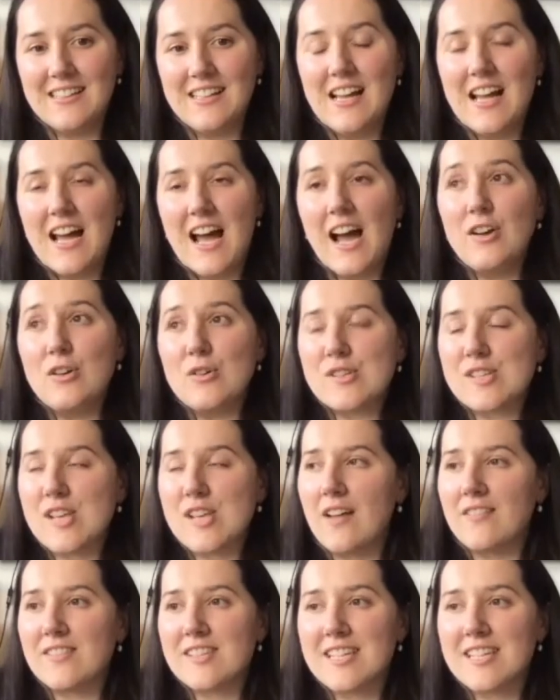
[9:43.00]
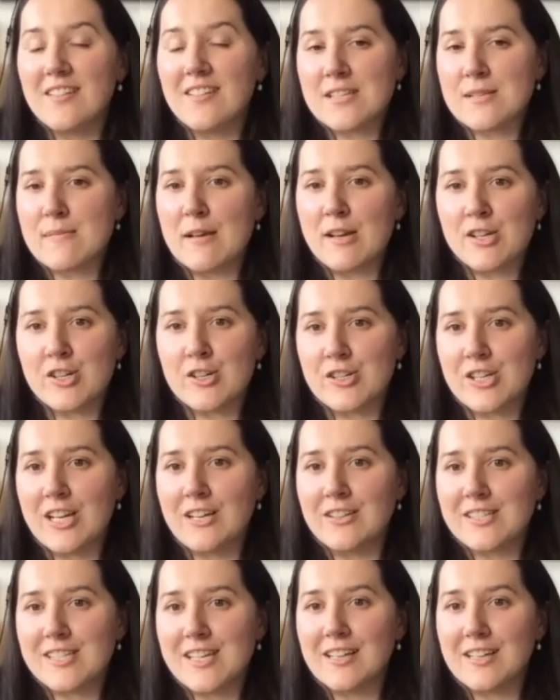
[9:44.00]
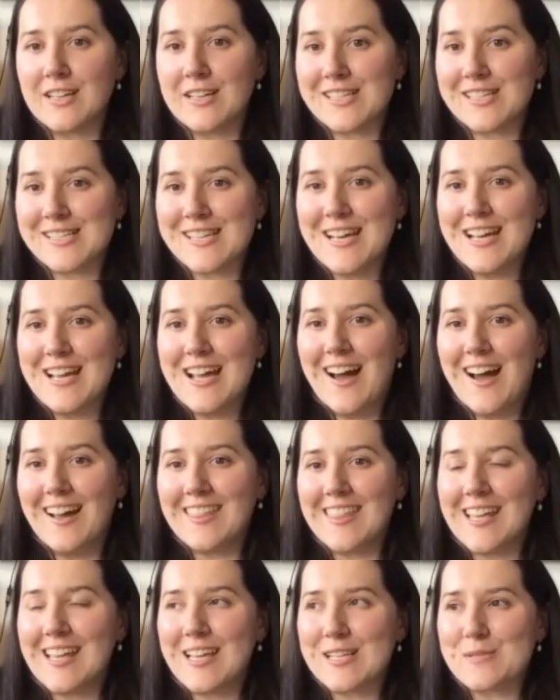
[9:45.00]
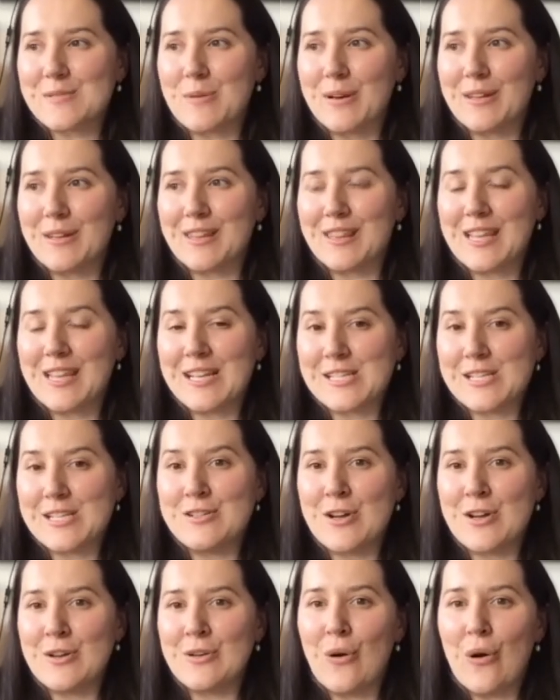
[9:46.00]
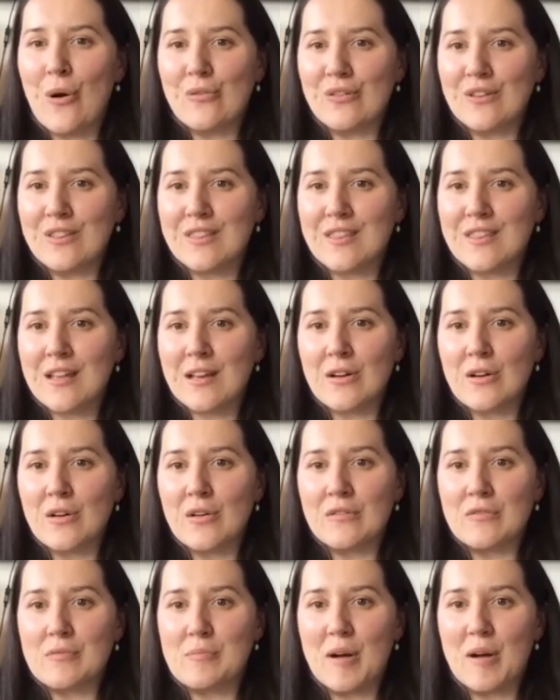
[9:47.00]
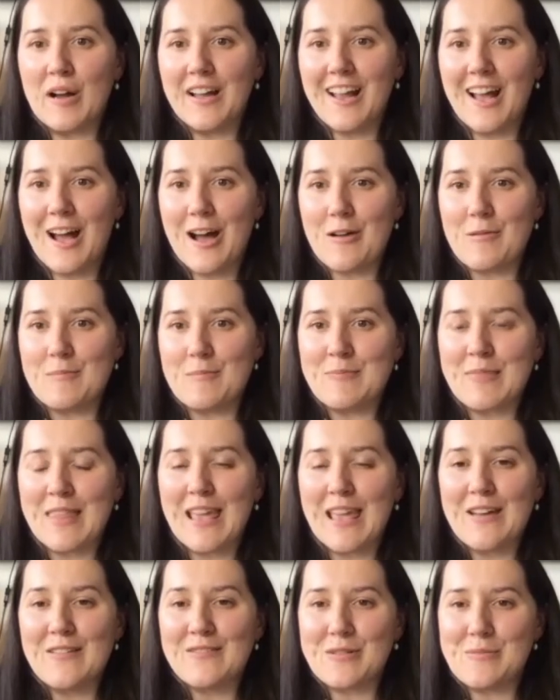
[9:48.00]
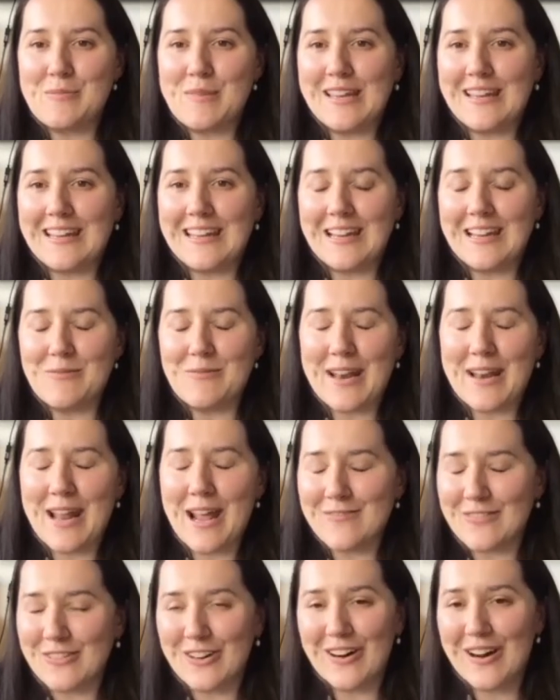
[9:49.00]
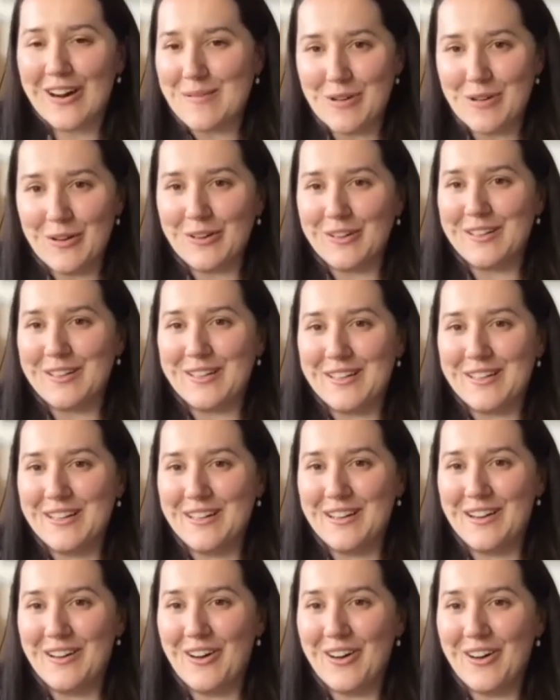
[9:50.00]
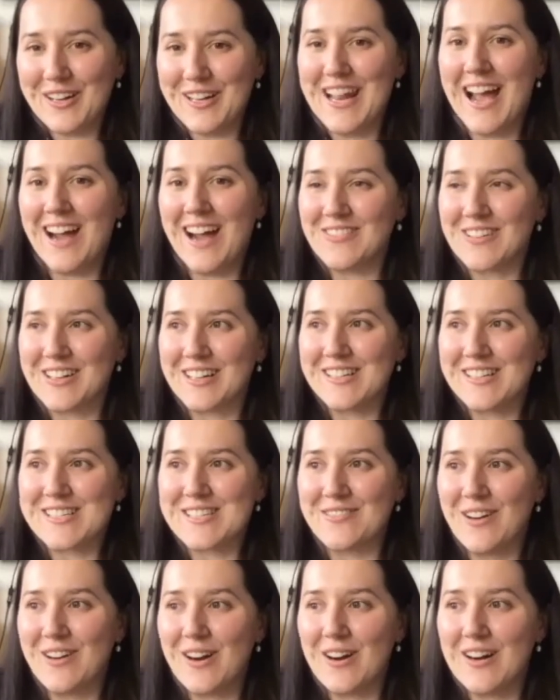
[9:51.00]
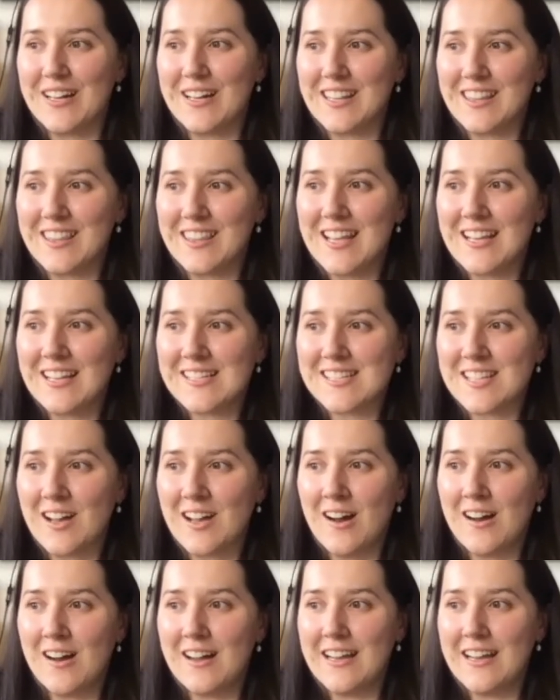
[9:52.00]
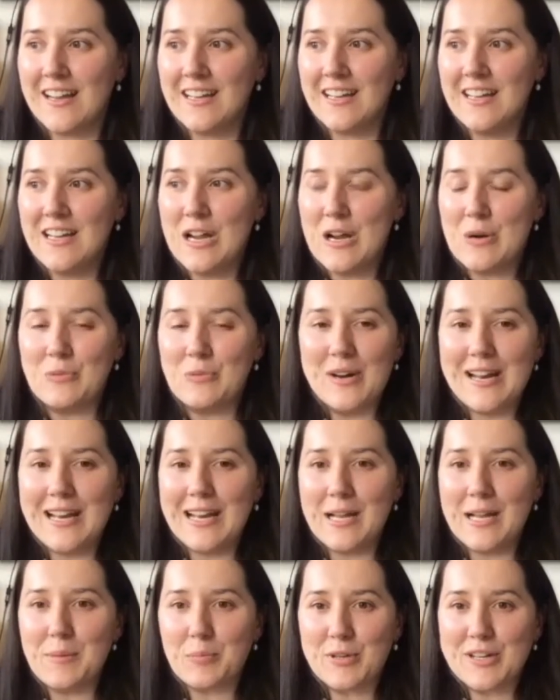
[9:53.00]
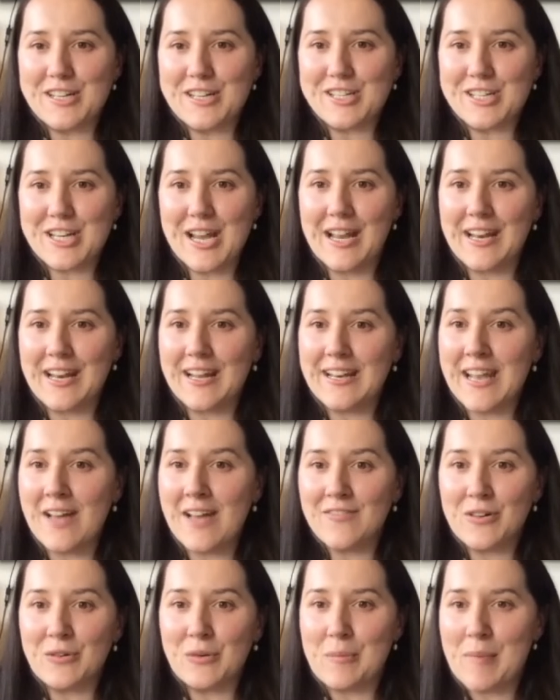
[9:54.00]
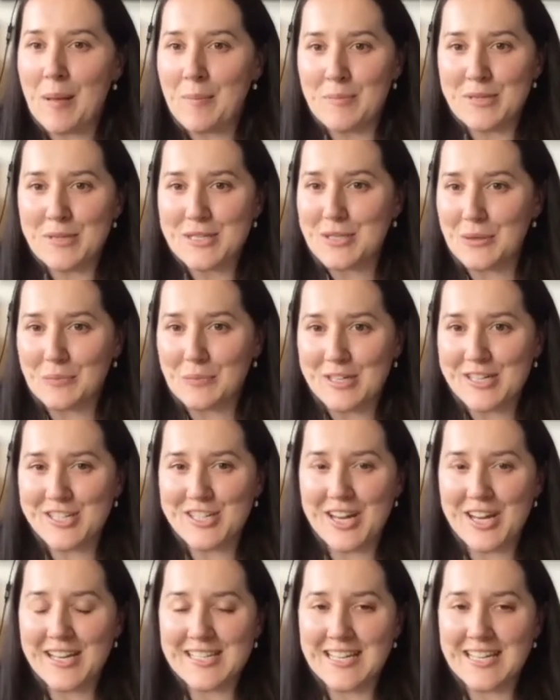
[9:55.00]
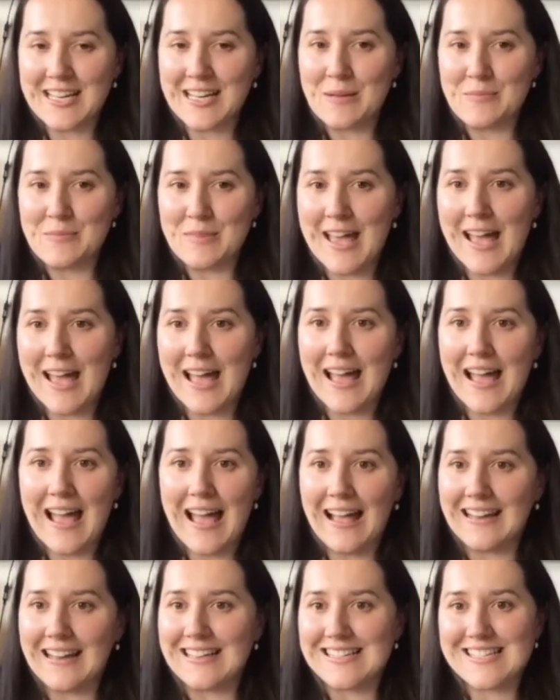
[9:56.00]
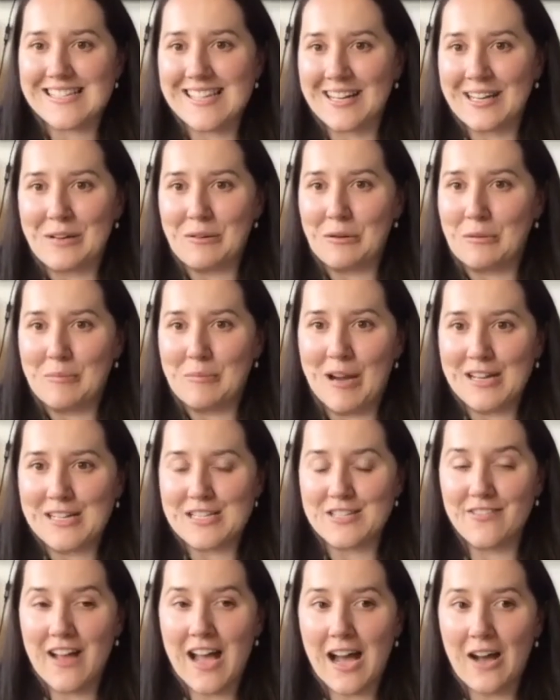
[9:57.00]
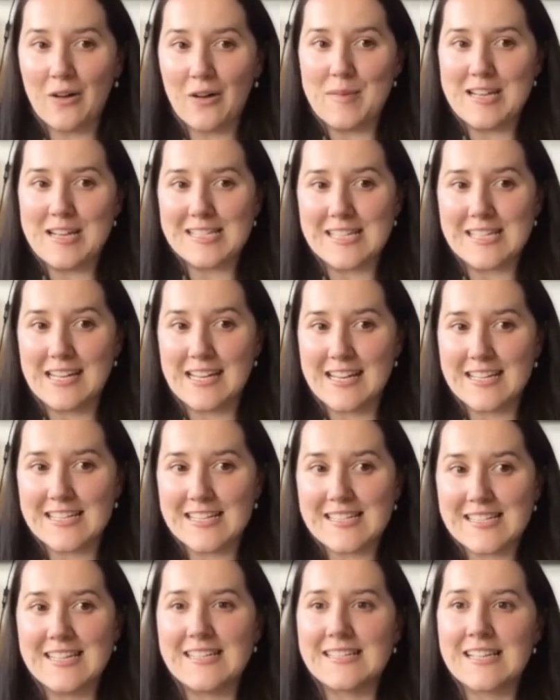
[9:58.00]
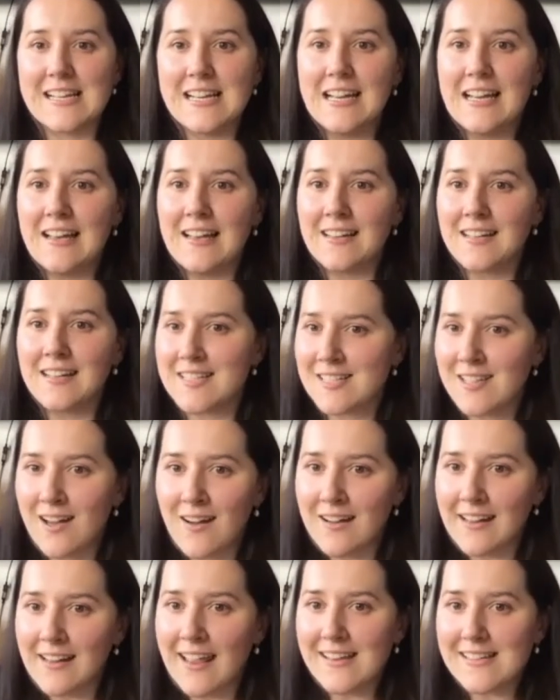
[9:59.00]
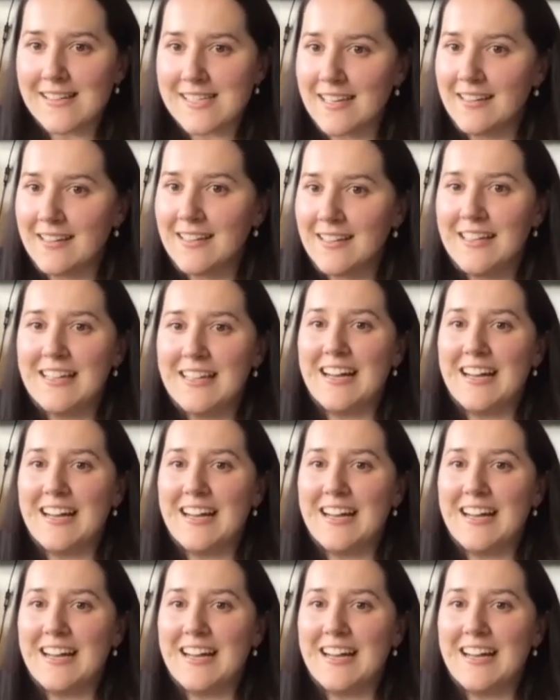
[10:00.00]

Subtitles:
I also have to give a special shout out, because I think it's one of the things that you don't often think of, but for me, whenever I'm on an African safari, the things that I really appreciate, and I never remember to appreciate until I'm there and suddenly reminded of how amazing it is the stargazing.